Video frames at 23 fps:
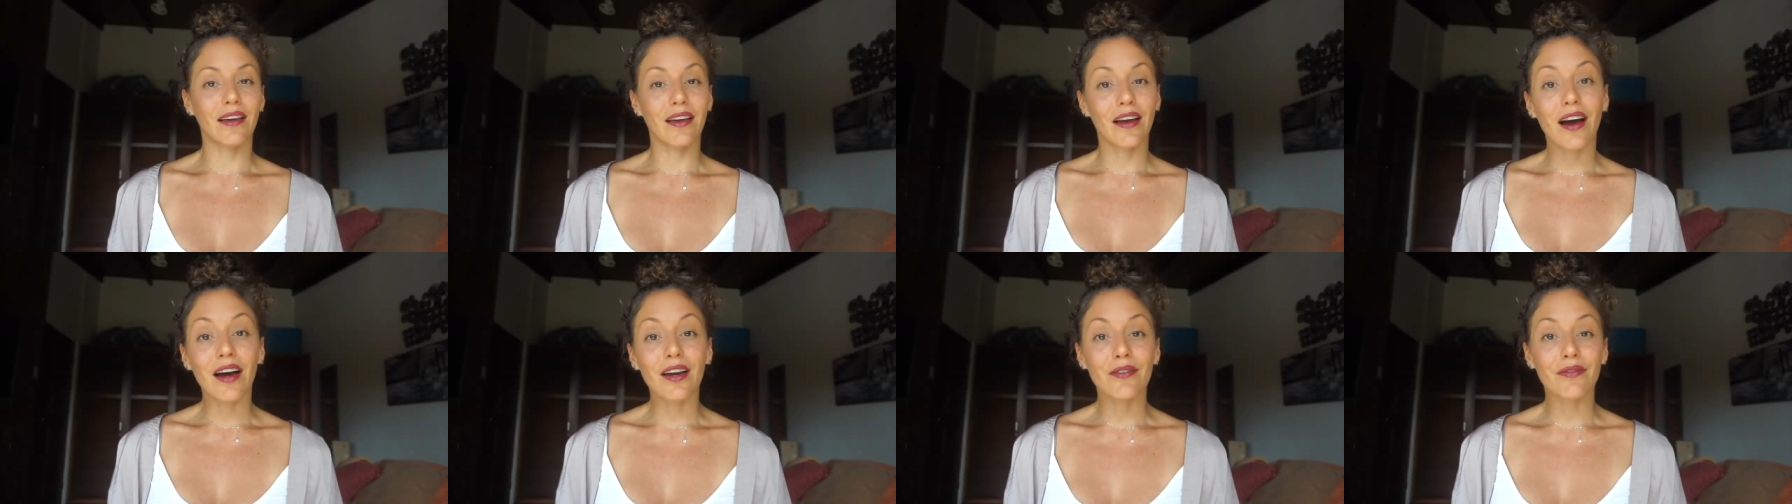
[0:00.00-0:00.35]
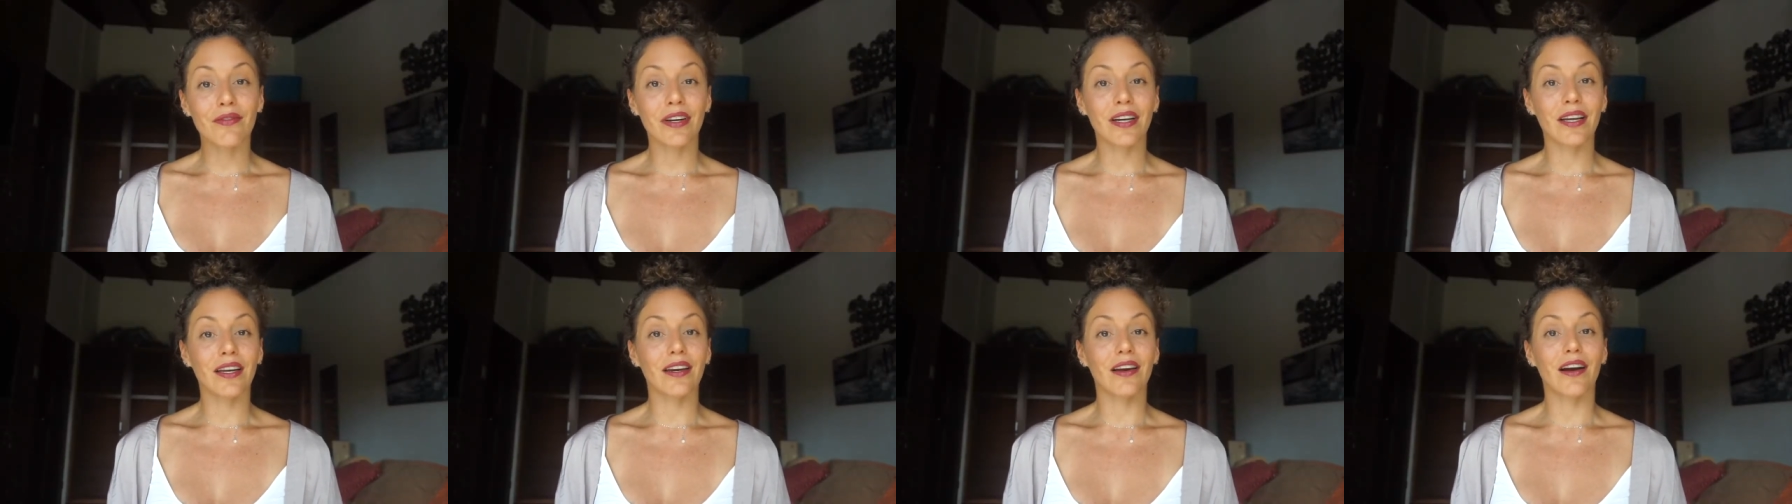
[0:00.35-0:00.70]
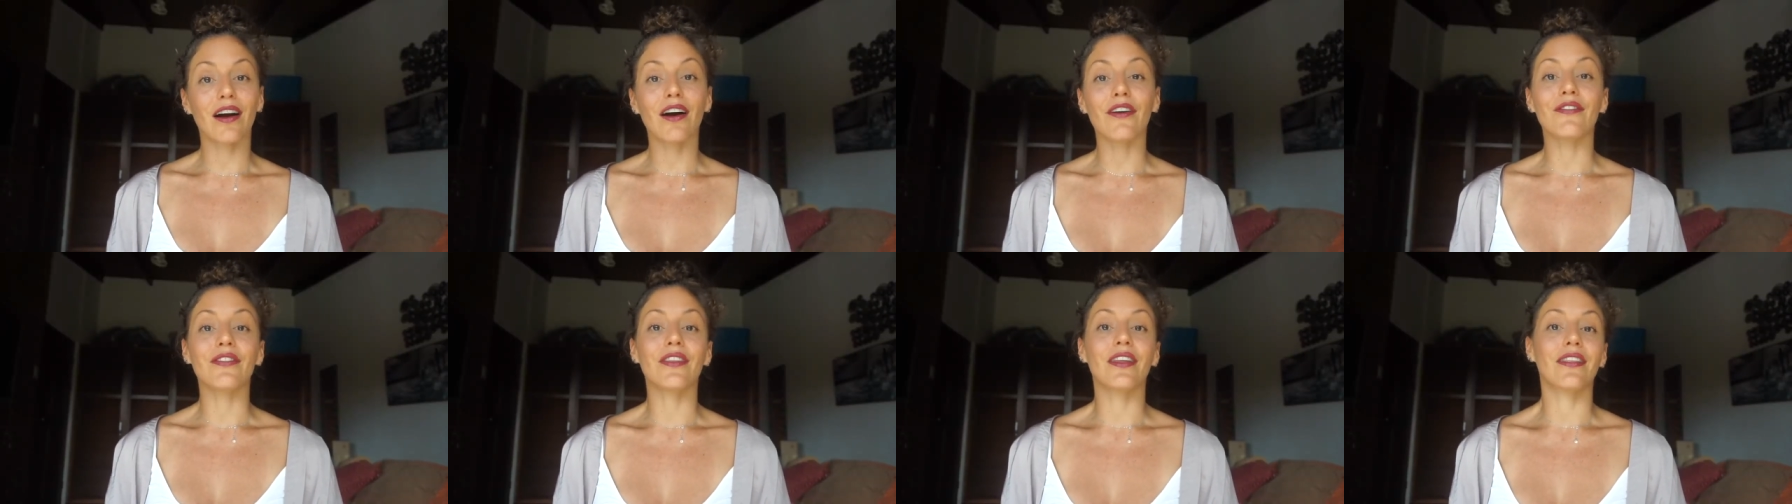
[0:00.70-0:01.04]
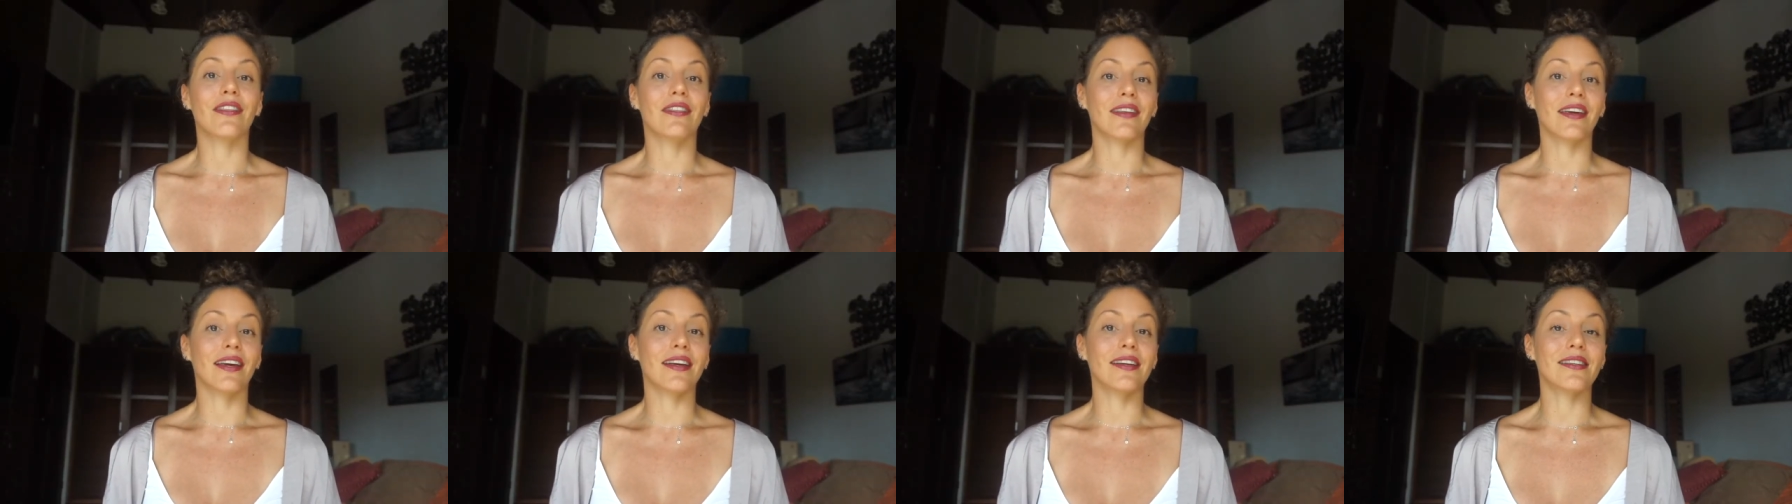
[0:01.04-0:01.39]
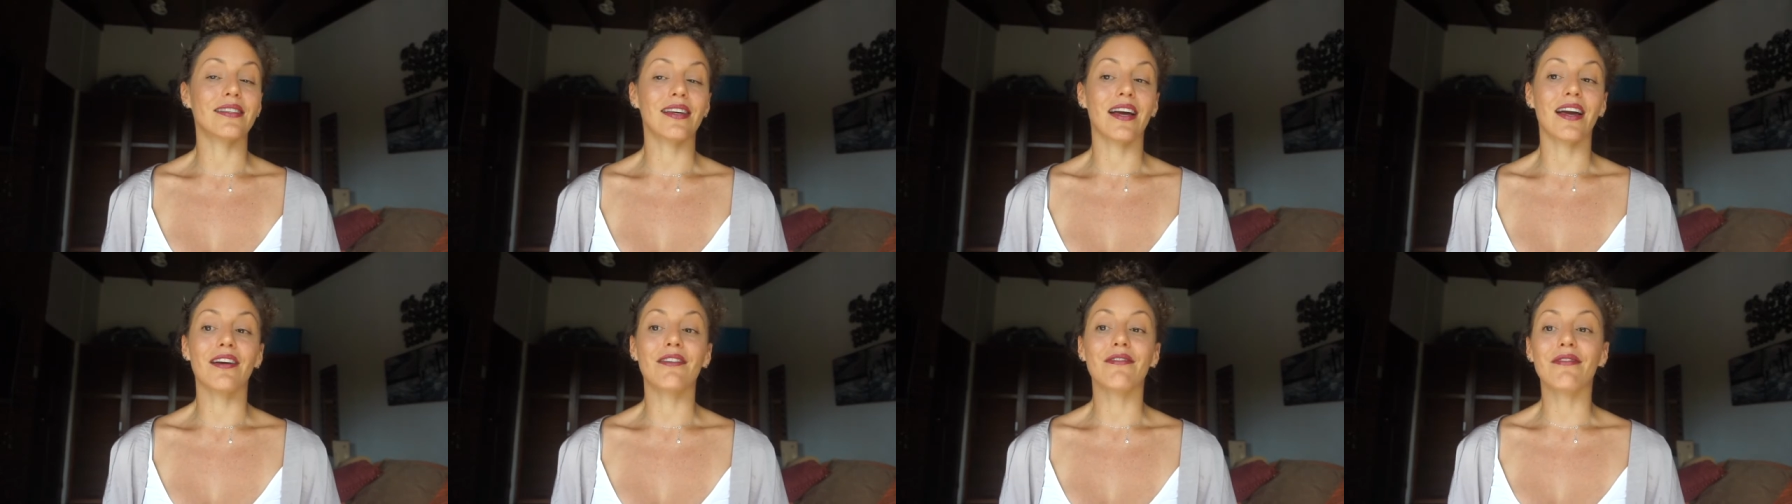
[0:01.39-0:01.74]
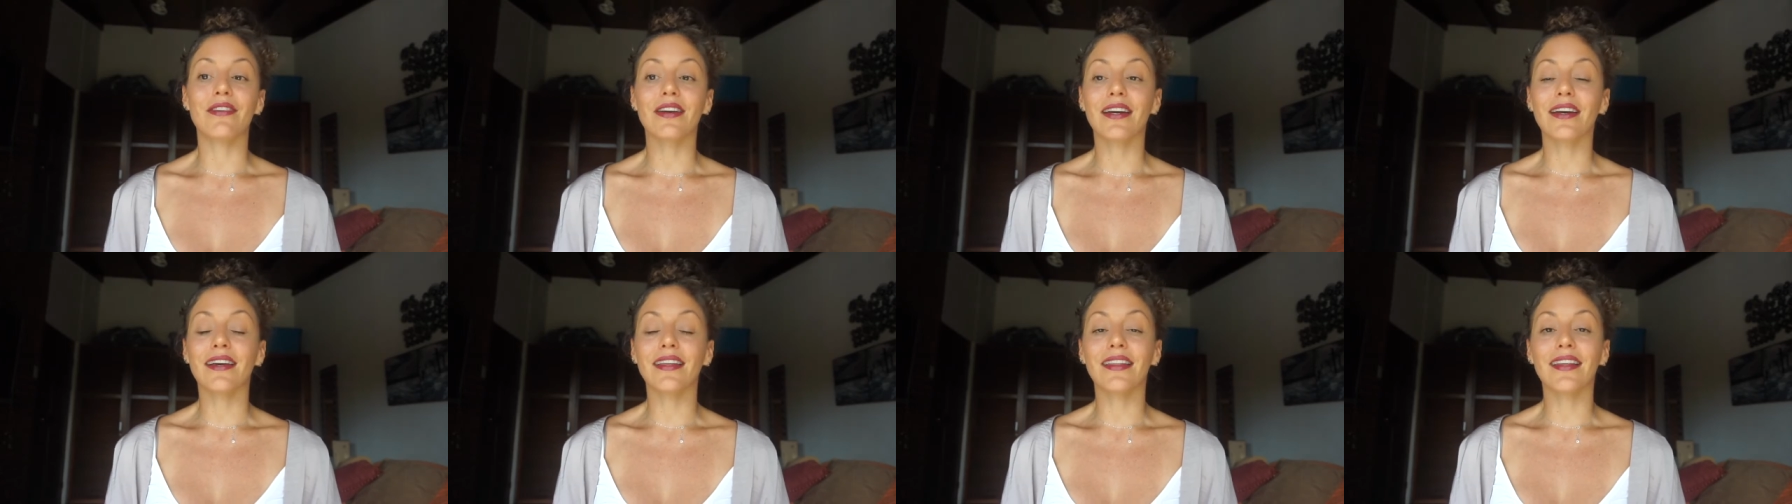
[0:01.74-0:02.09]
got rid of the things I
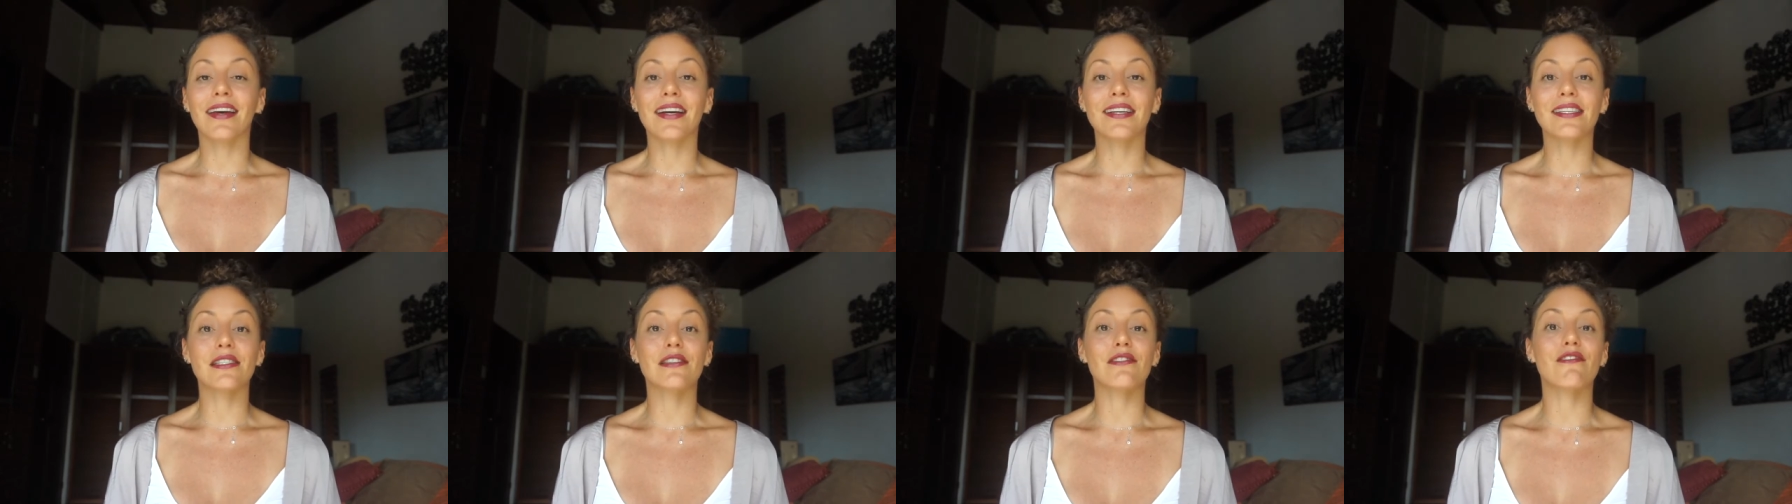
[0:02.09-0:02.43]
realized